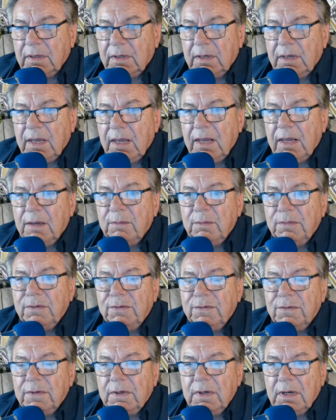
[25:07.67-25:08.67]

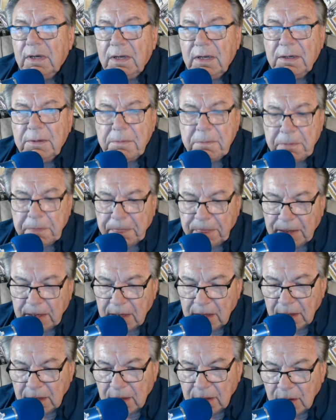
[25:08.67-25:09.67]
cams
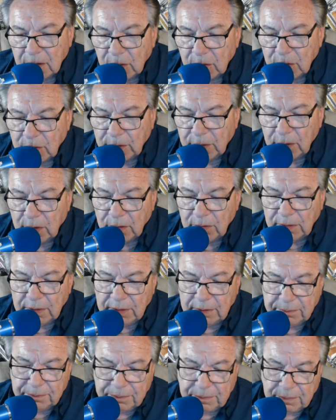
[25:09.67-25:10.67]
were
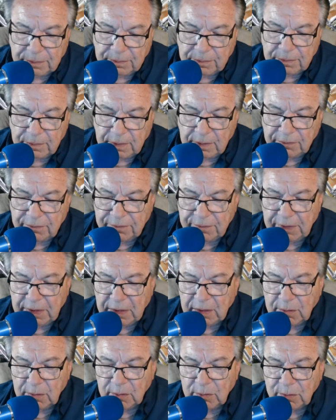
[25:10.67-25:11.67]
only
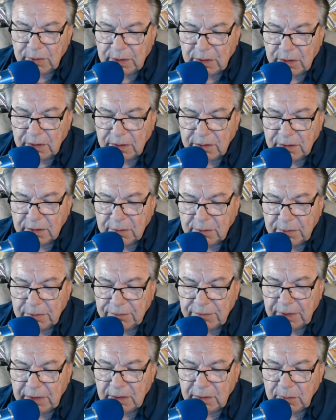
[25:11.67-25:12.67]
available. We only took them
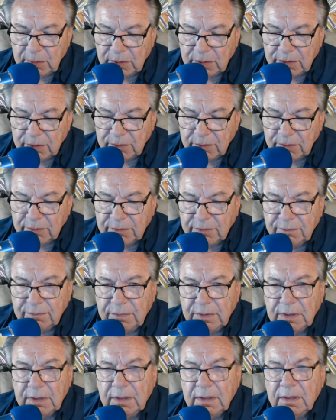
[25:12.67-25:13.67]
available through
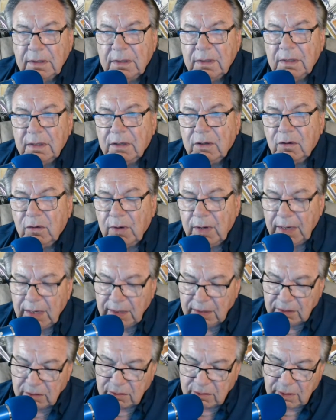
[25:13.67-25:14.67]

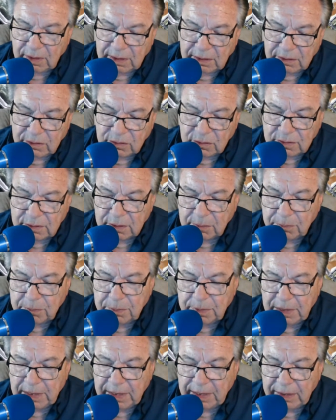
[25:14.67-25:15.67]
Crane. Crane took the
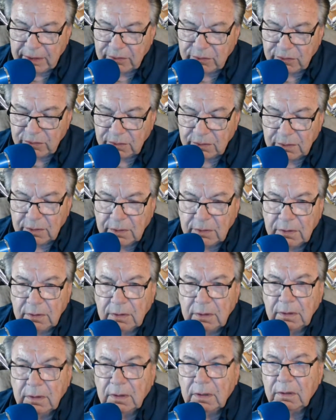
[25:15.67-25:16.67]
blanks,
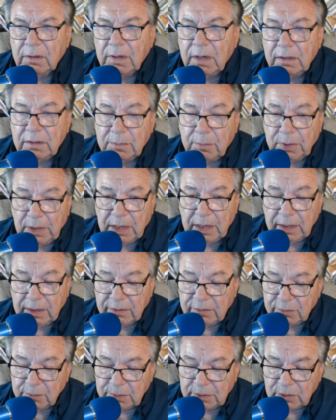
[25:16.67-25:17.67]
or not the
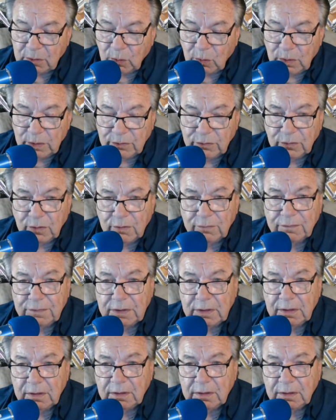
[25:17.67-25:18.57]
blanks, but the ones off